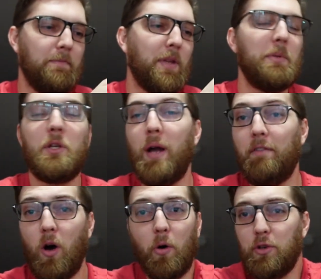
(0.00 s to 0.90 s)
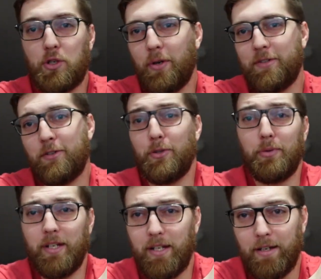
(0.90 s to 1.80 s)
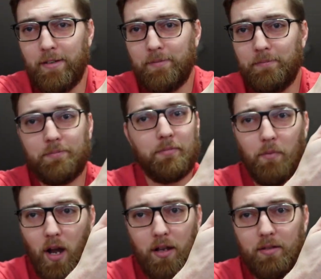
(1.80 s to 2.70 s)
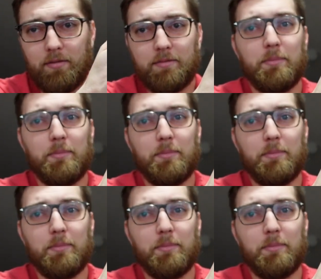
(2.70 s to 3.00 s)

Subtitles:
I mean, you have all the choices you need, right?